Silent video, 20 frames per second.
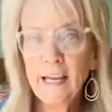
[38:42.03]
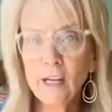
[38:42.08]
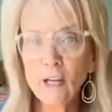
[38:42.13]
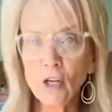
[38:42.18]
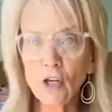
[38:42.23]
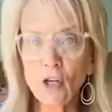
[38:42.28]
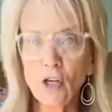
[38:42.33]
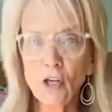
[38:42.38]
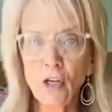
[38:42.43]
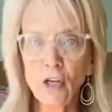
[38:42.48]

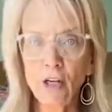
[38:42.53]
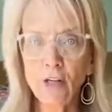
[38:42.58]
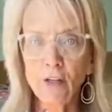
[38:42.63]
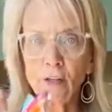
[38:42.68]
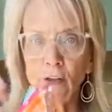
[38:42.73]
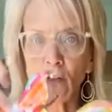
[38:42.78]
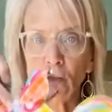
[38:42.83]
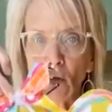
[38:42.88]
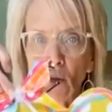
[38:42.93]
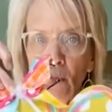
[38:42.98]

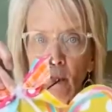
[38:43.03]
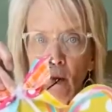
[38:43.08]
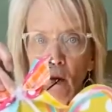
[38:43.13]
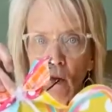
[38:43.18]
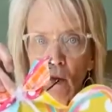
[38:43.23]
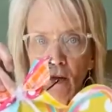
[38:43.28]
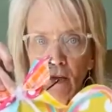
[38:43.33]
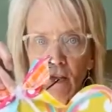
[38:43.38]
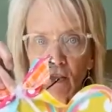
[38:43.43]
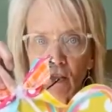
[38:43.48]
the little
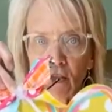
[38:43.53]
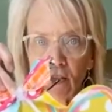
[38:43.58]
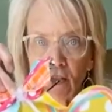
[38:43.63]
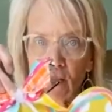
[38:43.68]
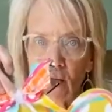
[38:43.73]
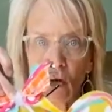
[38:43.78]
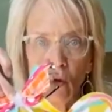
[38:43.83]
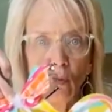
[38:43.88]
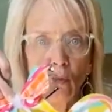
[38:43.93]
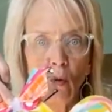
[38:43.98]
bow could
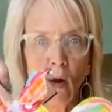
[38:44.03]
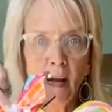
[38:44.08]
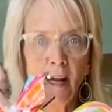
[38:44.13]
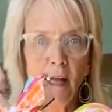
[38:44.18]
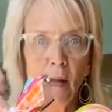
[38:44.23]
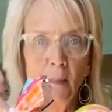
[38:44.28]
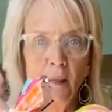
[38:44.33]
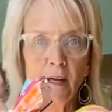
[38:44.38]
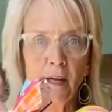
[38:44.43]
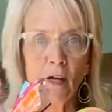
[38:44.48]
just go
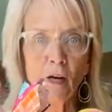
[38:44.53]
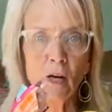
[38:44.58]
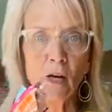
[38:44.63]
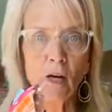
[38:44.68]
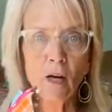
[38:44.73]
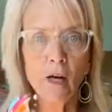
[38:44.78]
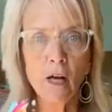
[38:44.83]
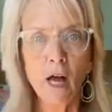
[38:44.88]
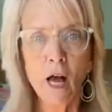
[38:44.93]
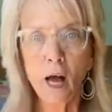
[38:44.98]
right up here.